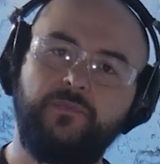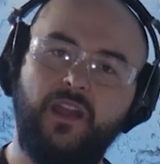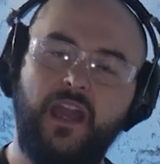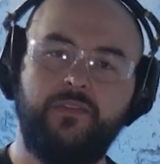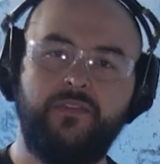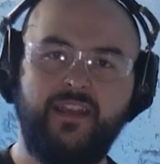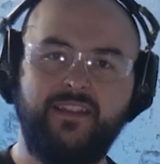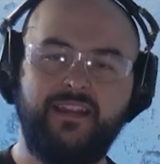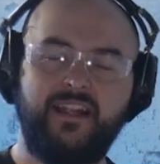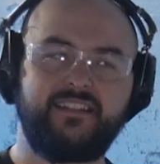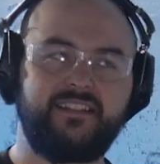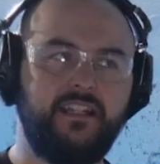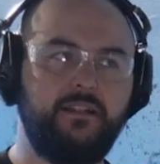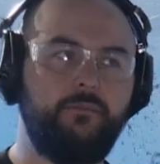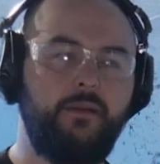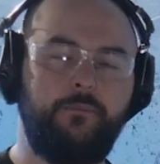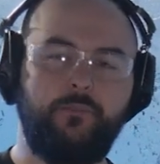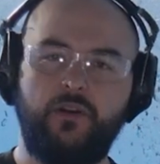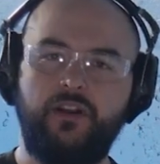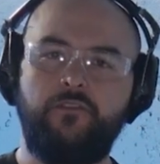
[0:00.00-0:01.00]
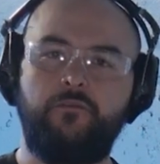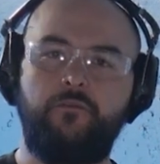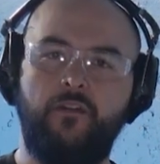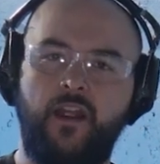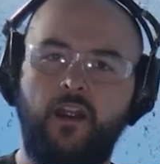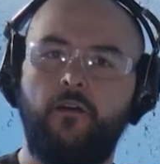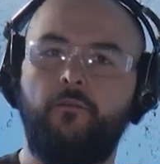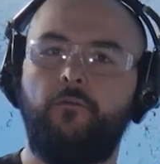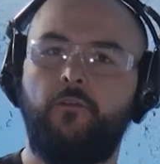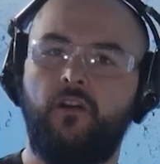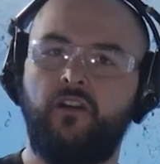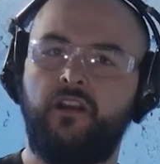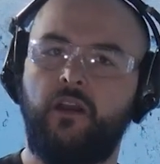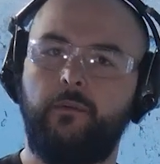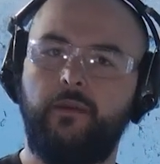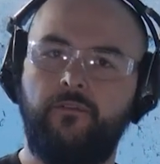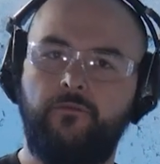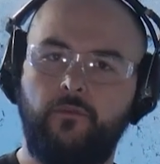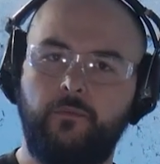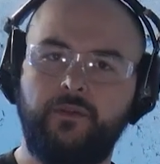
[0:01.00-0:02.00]
I think that's going to be pretty fair for
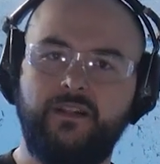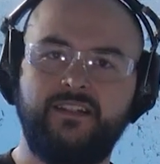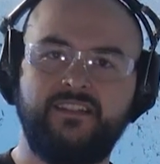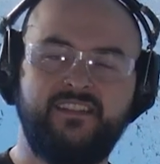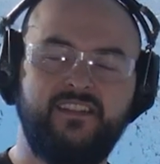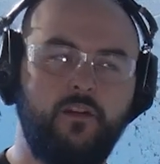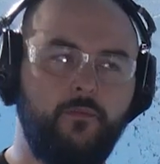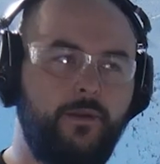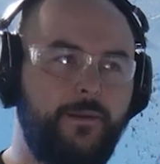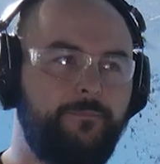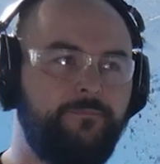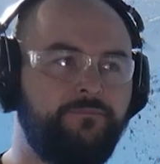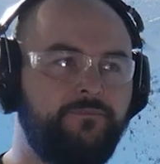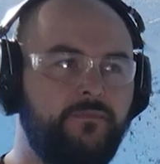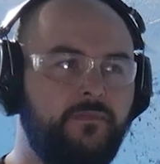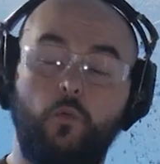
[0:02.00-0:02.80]
coming from concealment.